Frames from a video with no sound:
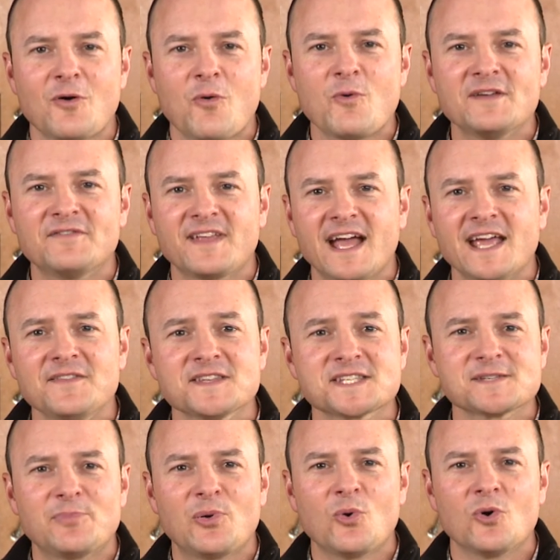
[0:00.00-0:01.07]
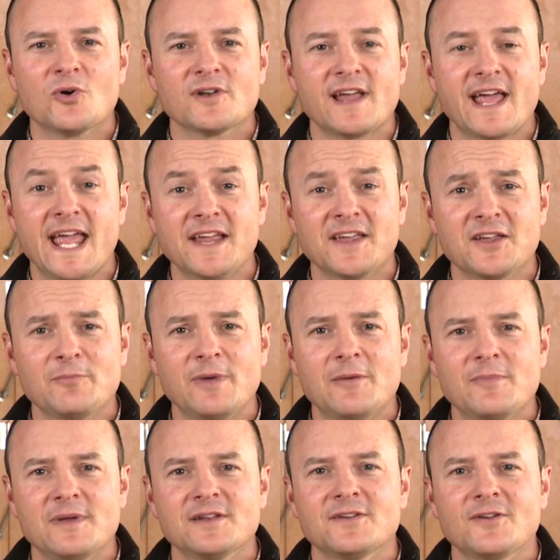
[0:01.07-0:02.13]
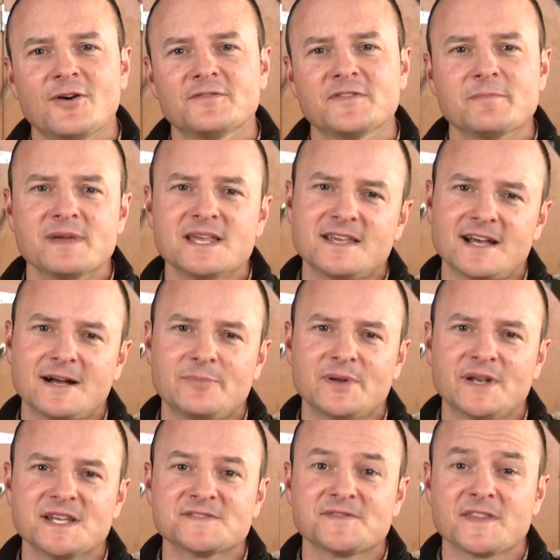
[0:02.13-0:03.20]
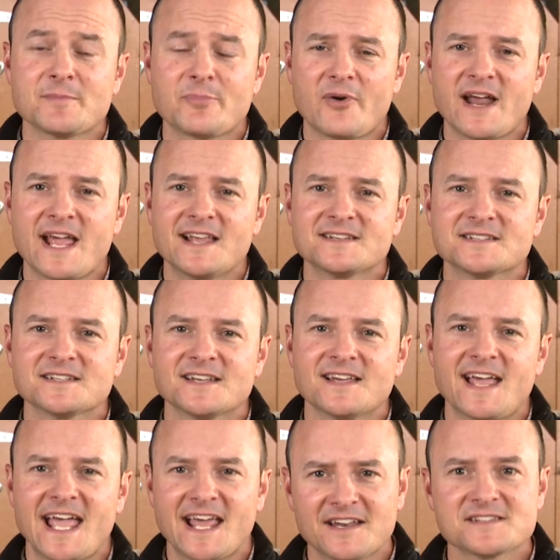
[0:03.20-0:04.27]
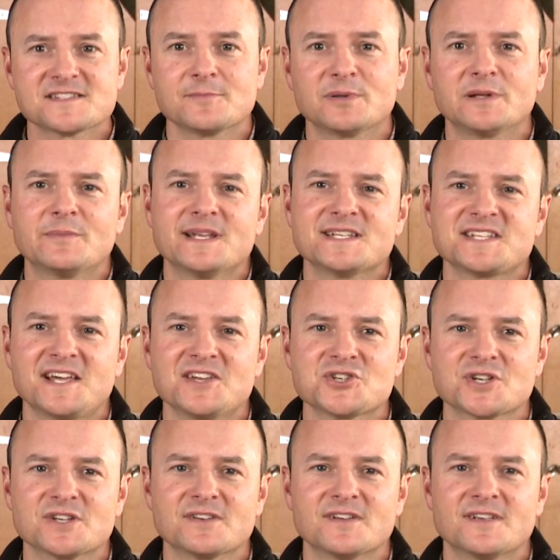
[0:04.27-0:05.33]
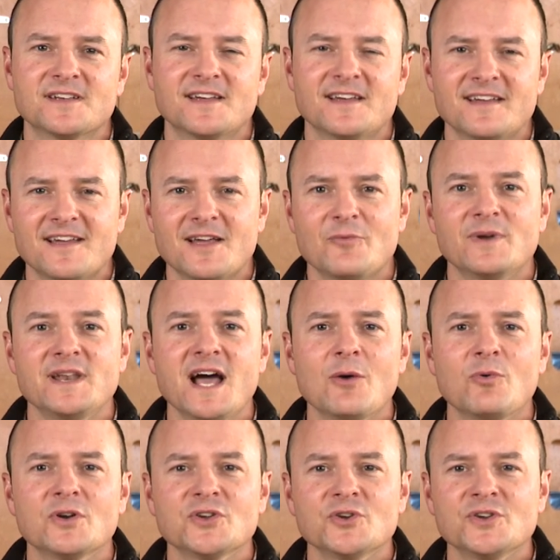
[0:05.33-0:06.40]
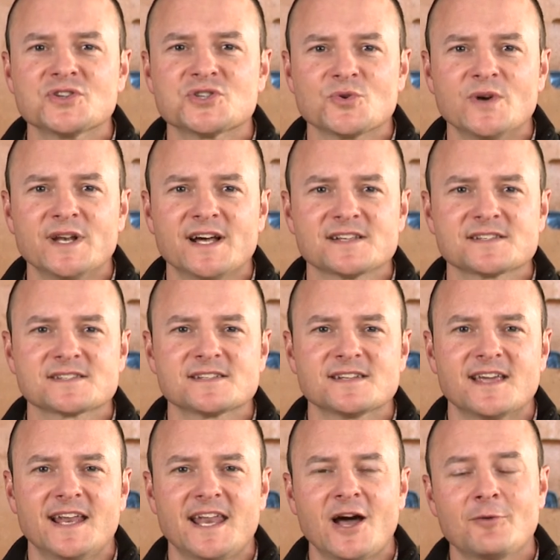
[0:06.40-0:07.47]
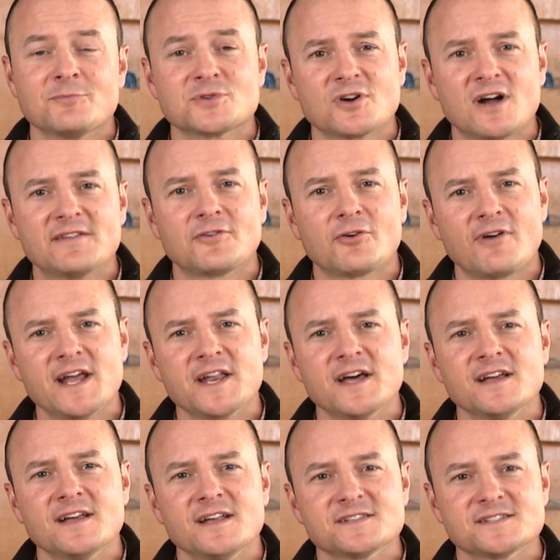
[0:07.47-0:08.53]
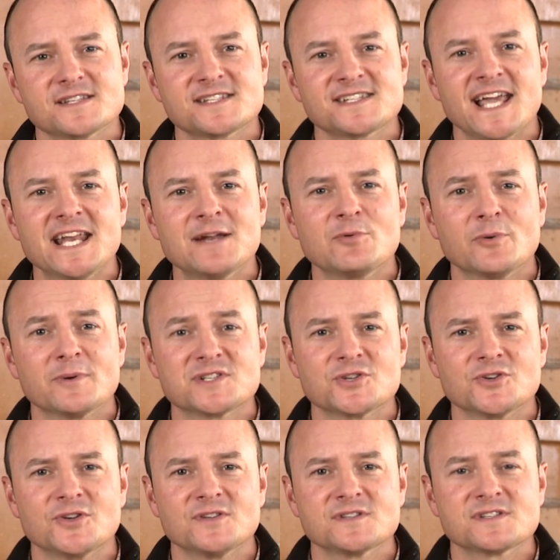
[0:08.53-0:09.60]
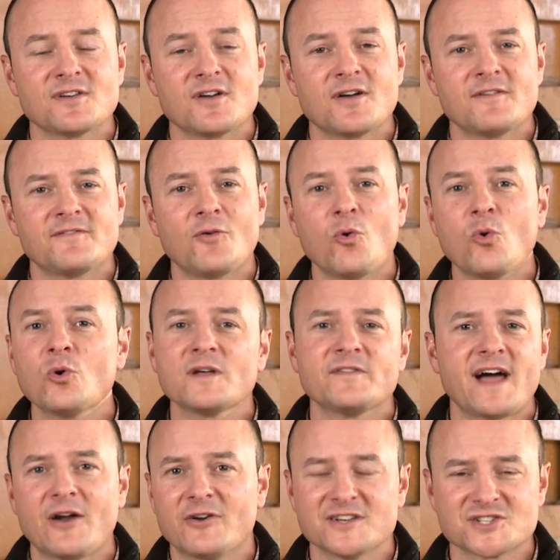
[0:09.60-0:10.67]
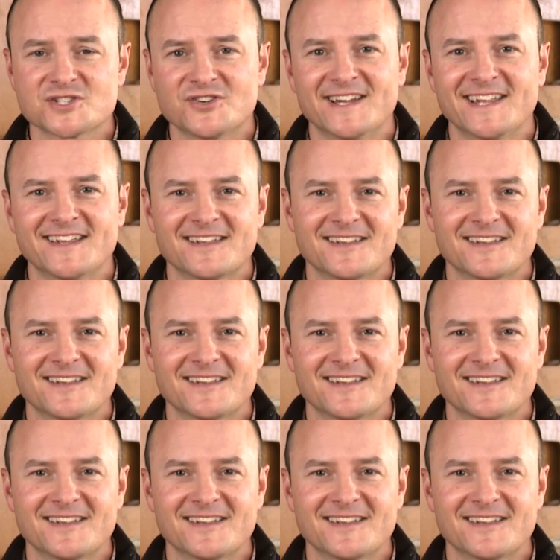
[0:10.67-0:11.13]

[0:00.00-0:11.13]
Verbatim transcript: We've gained the support and commitment of the meat companies for the brand and its implementation. We now want you to join us and help drive greater, sustainable returns for all of our industry.